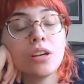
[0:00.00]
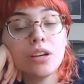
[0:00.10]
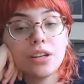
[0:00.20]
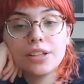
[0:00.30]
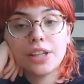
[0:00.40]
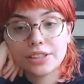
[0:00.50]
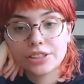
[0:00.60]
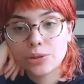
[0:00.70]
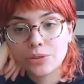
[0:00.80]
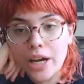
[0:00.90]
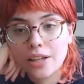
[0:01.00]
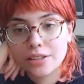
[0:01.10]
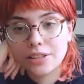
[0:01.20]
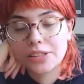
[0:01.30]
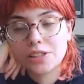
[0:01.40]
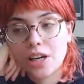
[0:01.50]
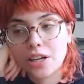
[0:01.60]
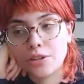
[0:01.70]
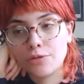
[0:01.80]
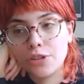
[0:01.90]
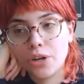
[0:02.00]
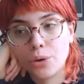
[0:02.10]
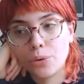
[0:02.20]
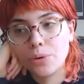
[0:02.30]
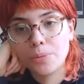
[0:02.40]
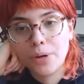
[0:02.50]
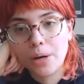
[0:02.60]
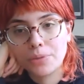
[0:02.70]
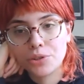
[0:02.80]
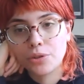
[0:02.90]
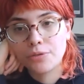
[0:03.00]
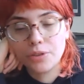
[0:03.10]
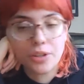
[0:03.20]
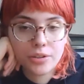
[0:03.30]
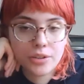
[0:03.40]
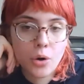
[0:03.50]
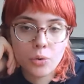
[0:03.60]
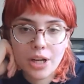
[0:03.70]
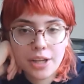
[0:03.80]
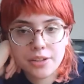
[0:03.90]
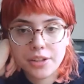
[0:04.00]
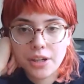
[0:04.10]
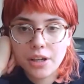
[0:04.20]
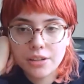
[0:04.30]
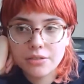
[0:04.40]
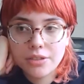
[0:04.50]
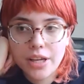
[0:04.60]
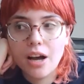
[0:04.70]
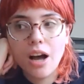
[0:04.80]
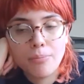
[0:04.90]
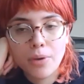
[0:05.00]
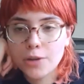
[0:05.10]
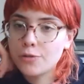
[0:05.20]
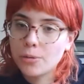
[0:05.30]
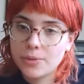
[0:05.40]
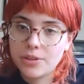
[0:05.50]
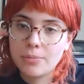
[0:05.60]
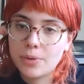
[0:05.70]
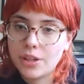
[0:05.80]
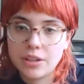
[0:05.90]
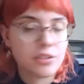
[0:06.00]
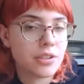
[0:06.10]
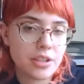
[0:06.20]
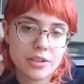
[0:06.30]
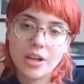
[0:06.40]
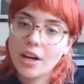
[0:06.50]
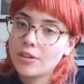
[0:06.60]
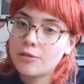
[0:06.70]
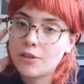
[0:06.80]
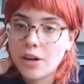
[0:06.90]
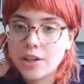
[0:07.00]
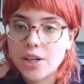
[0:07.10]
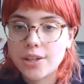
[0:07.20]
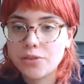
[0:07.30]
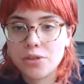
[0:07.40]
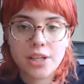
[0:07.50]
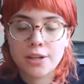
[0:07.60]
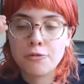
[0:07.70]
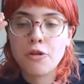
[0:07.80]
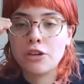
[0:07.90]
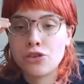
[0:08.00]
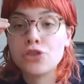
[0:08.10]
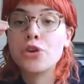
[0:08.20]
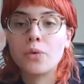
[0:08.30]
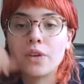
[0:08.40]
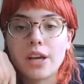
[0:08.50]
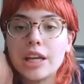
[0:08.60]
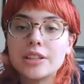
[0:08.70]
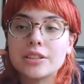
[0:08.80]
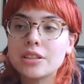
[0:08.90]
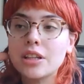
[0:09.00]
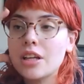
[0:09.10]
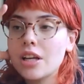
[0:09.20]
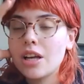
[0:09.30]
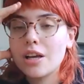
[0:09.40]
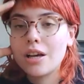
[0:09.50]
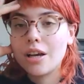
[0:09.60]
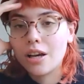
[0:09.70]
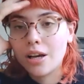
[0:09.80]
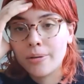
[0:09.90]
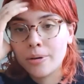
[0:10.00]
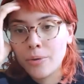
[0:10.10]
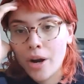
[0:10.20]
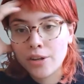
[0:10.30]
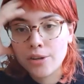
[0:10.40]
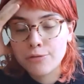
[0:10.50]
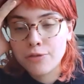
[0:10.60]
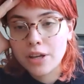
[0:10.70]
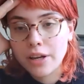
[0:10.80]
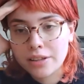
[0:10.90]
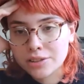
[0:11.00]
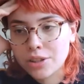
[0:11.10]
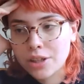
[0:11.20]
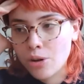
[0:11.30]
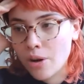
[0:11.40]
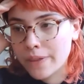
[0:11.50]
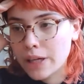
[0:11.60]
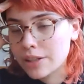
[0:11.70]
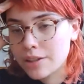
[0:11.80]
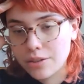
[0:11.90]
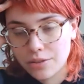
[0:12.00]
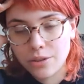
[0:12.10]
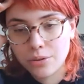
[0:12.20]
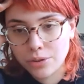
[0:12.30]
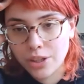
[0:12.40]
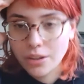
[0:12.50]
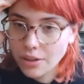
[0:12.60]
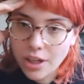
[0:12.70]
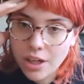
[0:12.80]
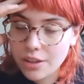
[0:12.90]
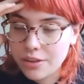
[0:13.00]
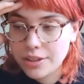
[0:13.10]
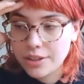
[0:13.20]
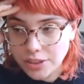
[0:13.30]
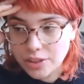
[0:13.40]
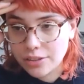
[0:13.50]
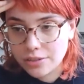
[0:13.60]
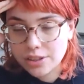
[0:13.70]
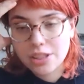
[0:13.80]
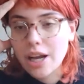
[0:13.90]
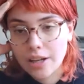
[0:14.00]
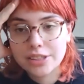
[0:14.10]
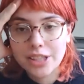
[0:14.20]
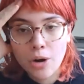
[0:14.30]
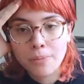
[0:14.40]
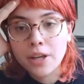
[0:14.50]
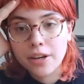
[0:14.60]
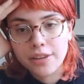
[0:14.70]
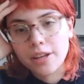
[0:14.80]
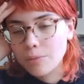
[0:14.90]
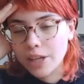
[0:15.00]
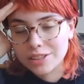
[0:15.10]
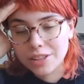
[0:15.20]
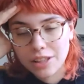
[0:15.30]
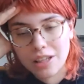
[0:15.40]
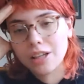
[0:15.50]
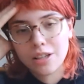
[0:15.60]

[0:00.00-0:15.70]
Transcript: Yeah, so that's kind of the whole premise of the whole idea. Apart from it being kind of a really, really fun showcase where you feel actually connected to the other artists, and it's a community basically.